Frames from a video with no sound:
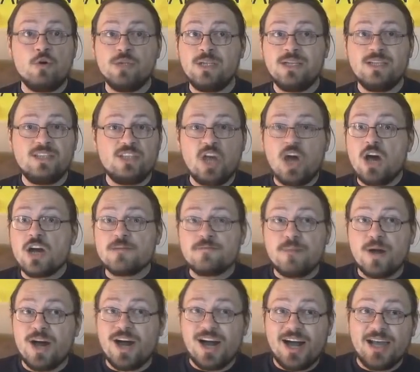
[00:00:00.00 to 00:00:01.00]
on a
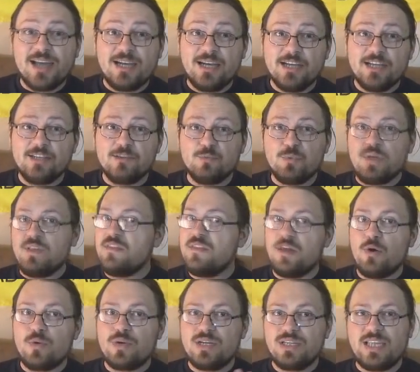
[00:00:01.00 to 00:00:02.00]
DARPA island with
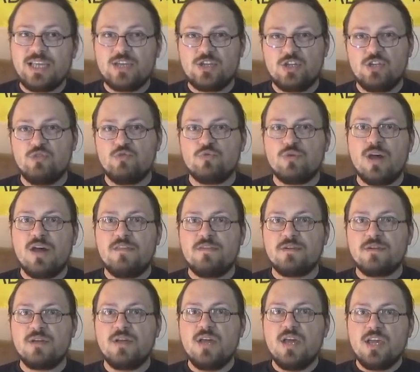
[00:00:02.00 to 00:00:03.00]
no connection to other